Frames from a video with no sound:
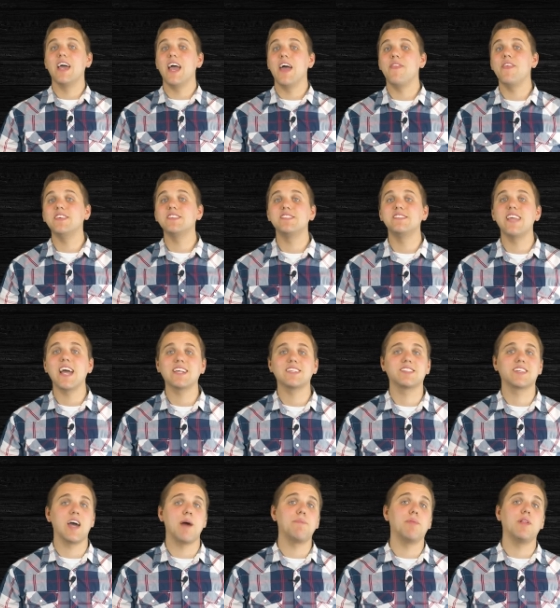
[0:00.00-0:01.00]
In these
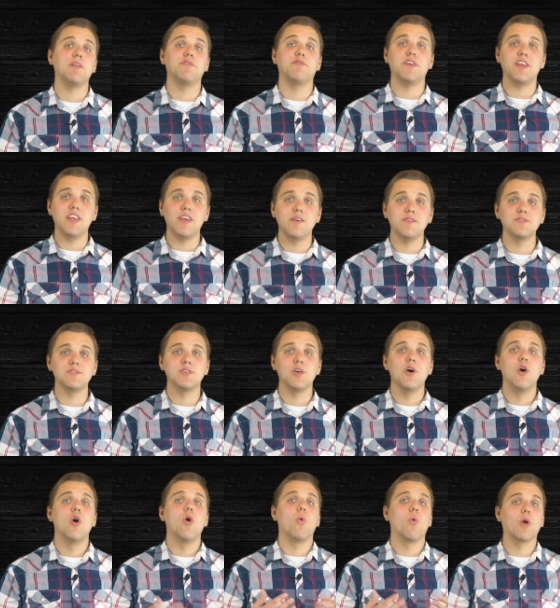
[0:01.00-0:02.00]
next couple of videos,
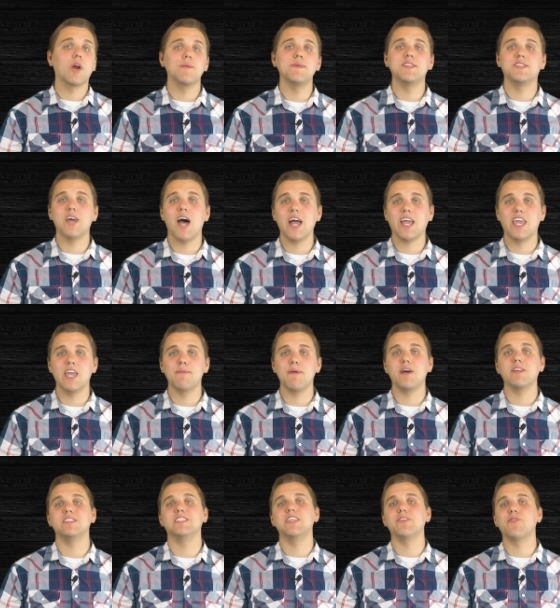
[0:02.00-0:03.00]
we're gonna be talking
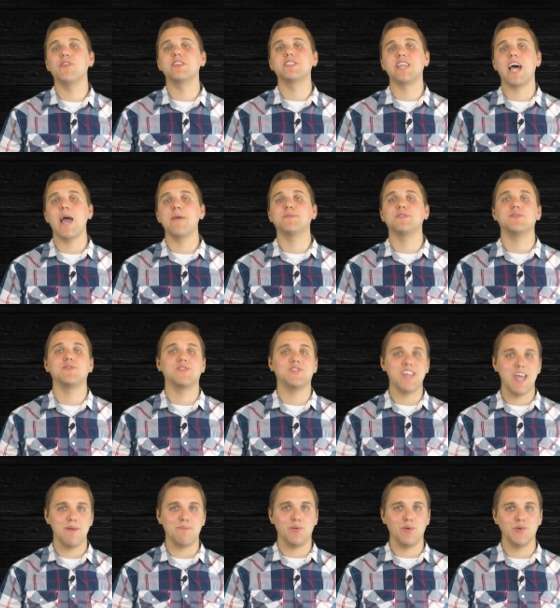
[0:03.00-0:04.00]
about different types of
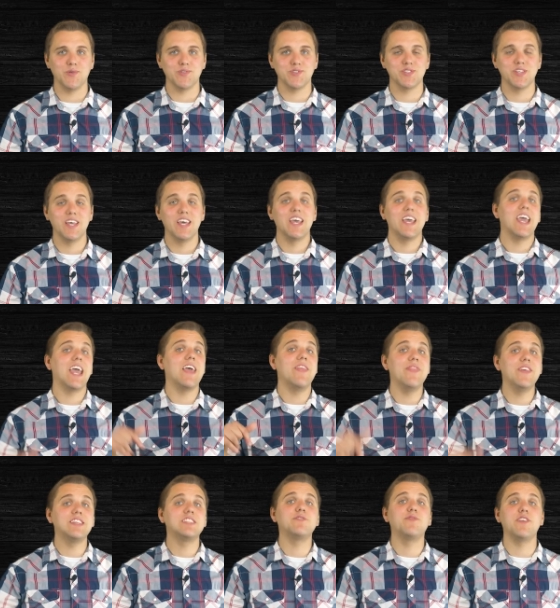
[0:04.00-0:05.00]
samples. In
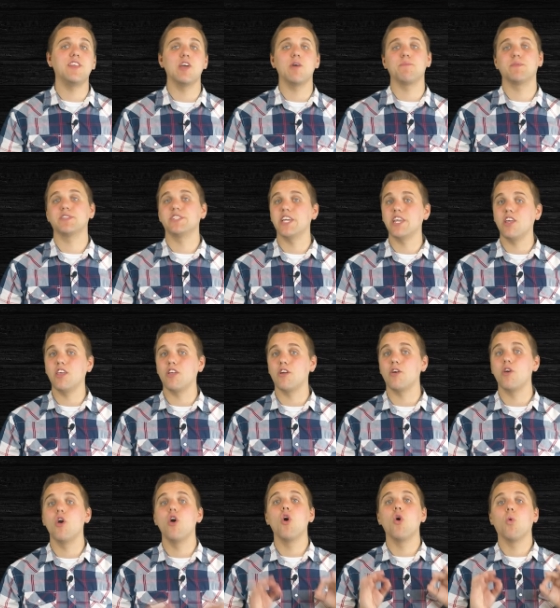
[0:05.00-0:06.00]
this video in
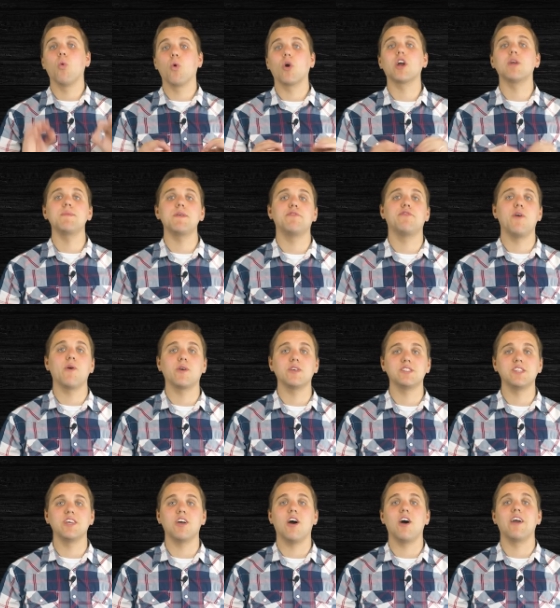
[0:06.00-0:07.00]
particular, we're gonna be
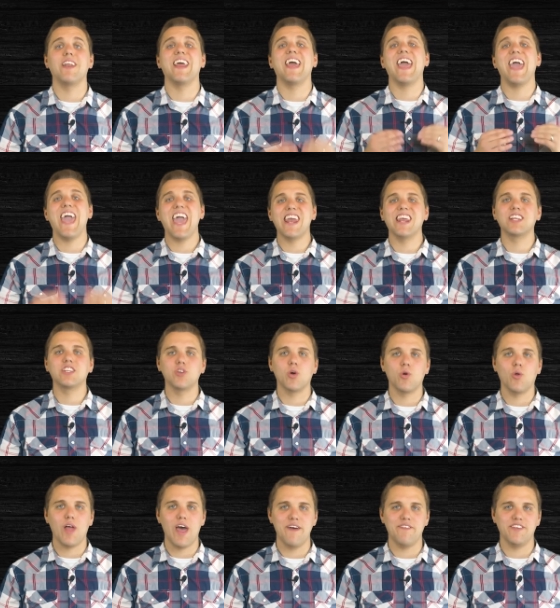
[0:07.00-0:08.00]
focusing on
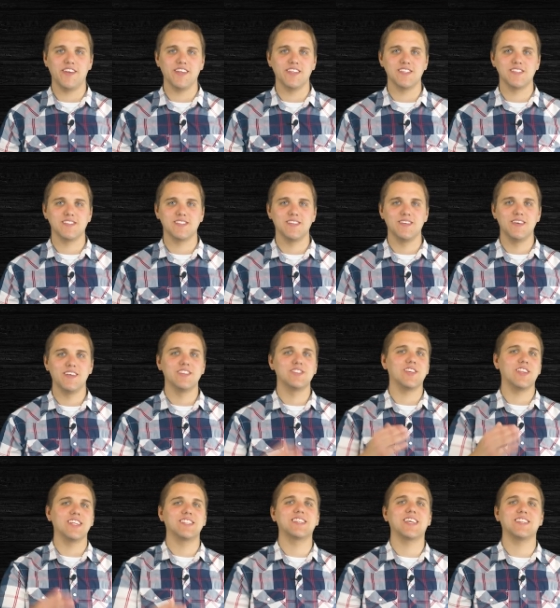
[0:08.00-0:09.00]
anecdotal evidence.
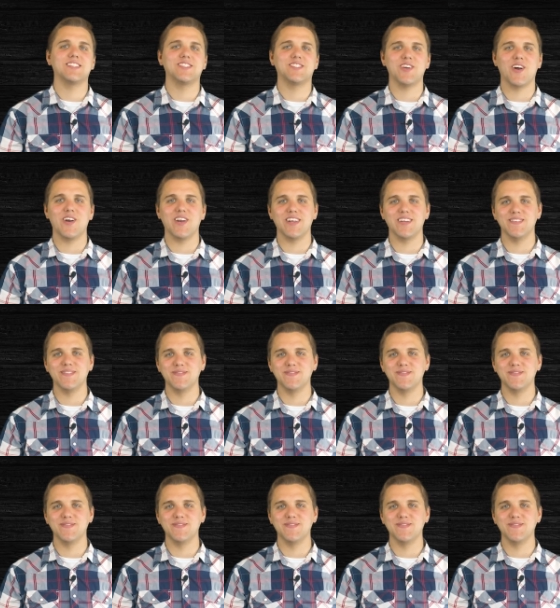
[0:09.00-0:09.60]
So let's get started.